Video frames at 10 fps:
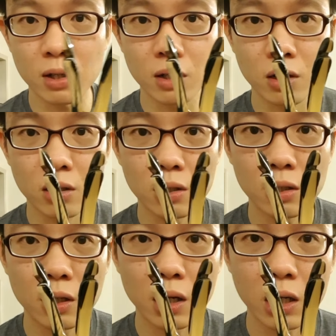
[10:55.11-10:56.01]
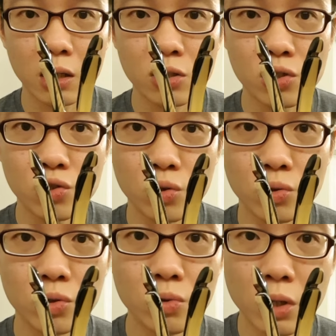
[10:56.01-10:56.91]
and show
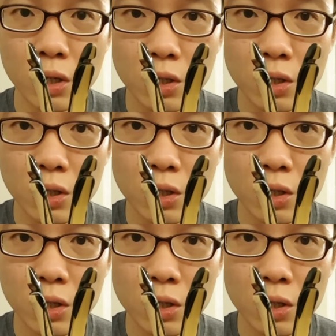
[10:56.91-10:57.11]
you.